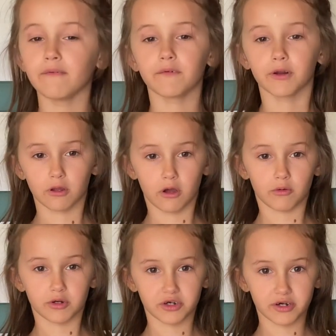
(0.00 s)
for a long
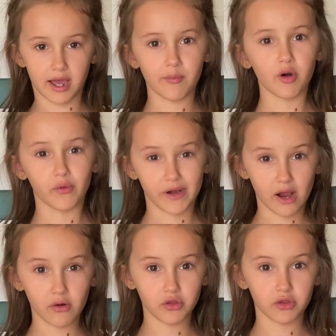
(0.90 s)
winter nap. When
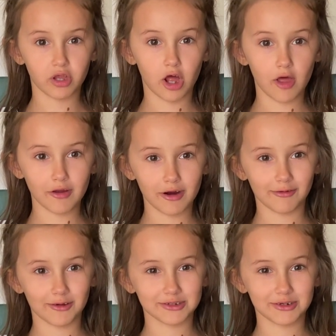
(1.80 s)
out on the lawn there
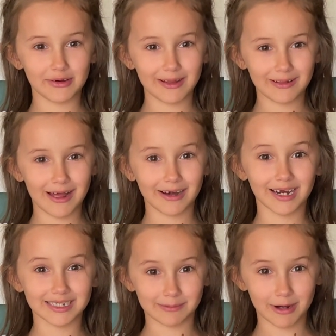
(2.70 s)
arose a great clatter,
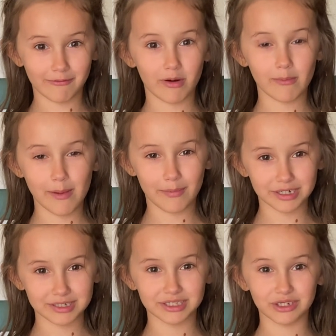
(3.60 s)
I sprang from my bed
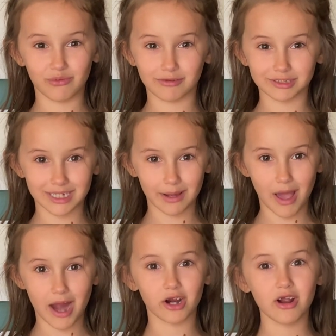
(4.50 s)
to see what was the
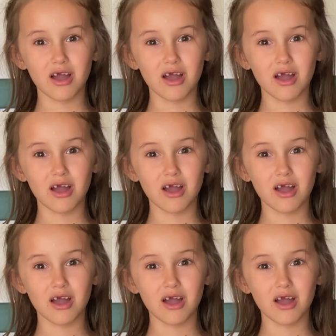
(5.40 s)
matter.